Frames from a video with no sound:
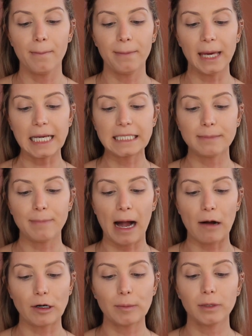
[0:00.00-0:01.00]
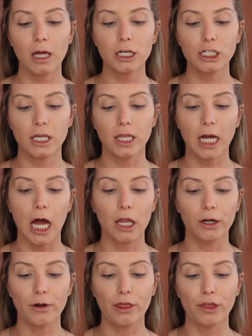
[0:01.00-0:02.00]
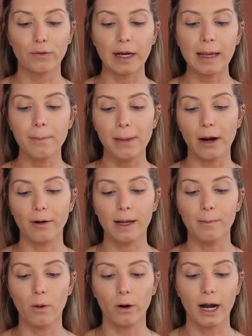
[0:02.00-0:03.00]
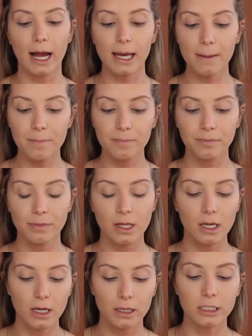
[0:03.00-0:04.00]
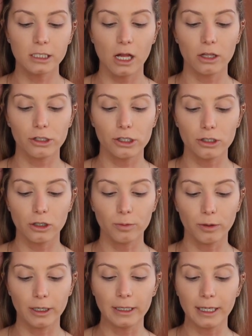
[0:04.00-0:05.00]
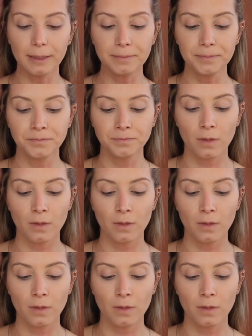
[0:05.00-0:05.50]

Baked Powder Blush in the color 3 Berry Amore. This color is so pretty.